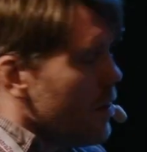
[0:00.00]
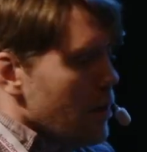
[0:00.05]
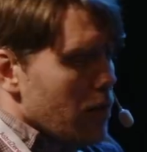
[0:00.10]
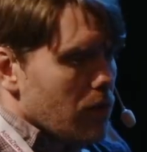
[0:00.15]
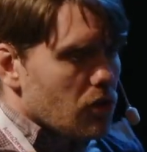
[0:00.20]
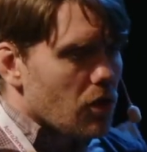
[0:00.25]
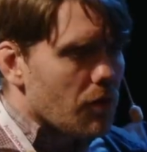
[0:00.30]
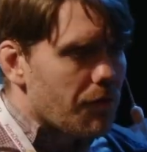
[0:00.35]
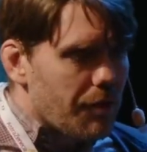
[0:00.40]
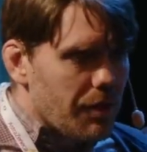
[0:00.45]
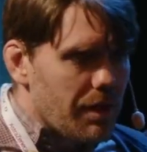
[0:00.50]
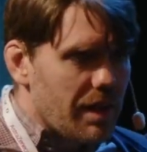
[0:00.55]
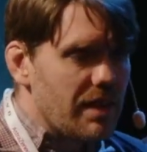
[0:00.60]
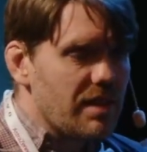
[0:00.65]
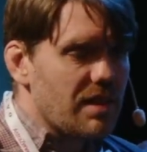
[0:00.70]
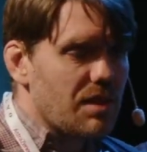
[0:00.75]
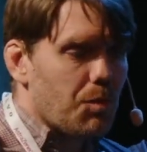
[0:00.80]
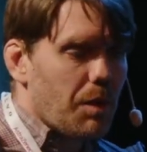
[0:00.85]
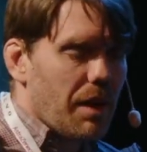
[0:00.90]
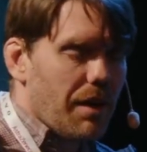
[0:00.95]
So for
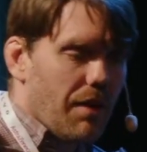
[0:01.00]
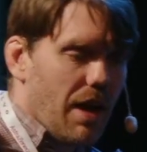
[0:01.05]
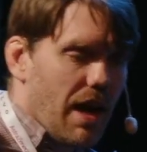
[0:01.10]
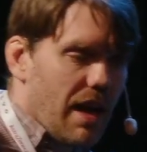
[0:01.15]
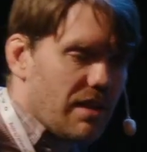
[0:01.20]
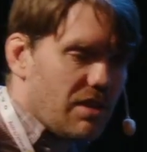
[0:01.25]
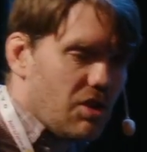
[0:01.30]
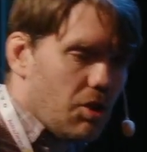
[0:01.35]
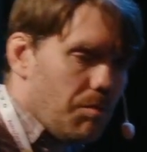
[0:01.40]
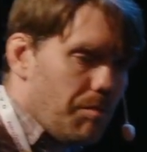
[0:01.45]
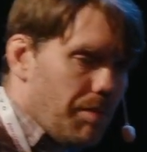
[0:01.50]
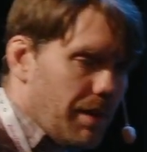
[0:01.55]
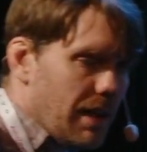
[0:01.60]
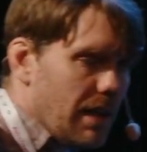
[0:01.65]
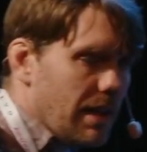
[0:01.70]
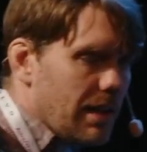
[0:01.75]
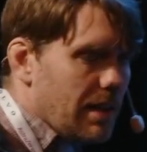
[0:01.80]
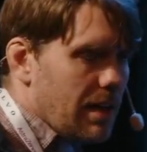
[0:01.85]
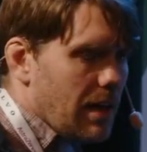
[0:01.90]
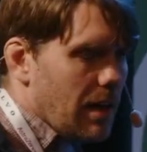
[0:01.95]
this, we have had to
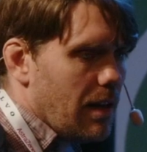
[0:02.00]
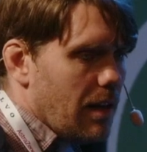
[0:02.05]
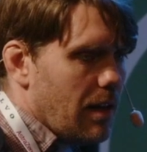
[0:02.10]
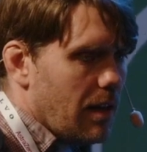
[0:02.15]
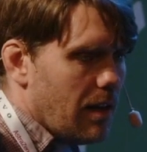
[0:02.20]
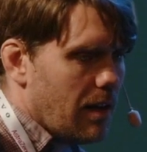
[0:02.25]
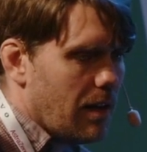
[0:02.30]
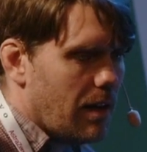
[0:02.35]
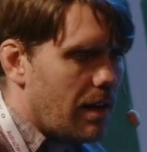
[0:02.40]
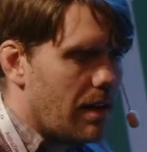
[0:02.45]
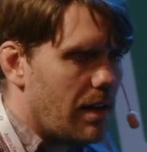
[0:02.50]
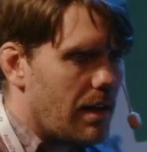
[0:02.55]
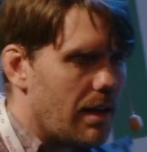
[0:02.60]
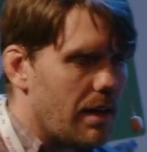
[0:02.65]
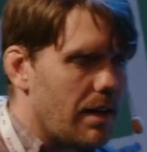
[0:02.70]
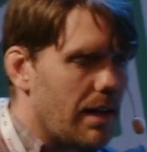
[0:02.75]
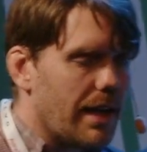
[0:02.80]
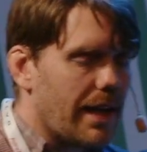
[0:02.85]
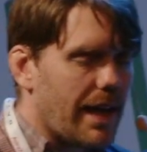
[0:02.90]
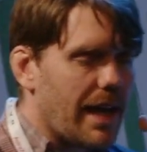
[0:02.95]
build
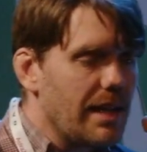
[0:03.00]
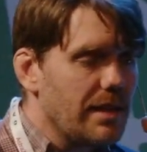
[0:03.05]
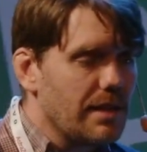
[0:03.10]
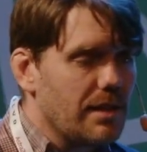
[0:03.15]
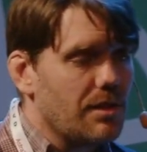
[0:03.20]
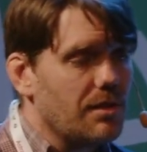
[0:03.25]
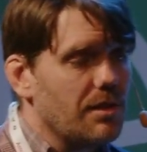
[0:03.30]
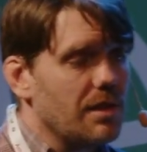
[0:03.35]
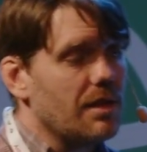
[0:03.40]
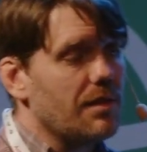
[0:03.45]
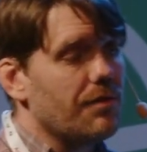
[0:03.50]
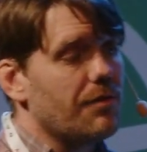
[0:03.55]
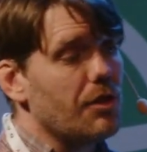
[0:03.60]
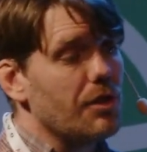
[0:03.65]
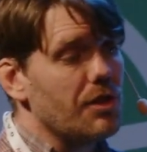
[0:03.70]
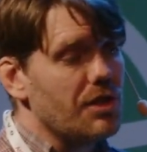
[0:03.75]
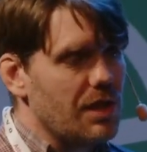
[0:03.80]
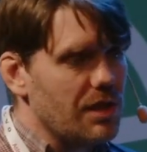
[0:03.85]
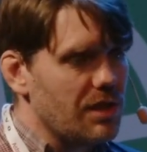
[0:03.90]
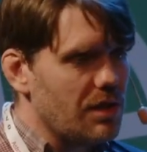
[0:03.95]
like alternate
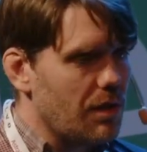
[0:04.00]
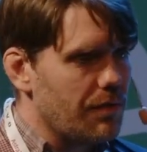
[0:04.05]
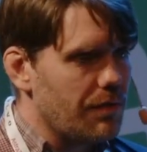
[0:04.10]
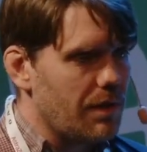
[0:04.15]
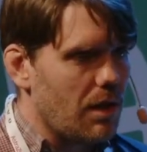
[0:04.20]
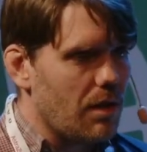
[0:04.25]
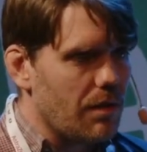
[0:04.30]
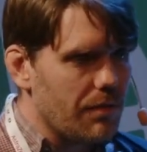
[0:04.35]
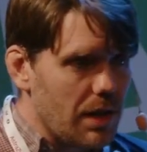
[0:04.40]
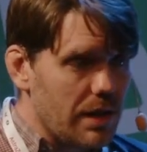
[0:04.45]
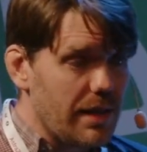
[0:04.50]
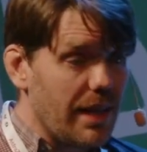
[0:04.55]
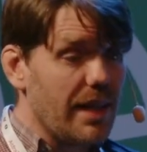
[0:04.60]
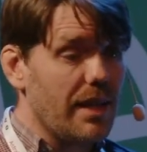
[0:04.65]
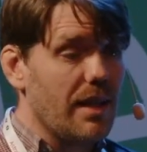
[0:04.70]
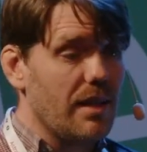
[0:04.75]
versions of the data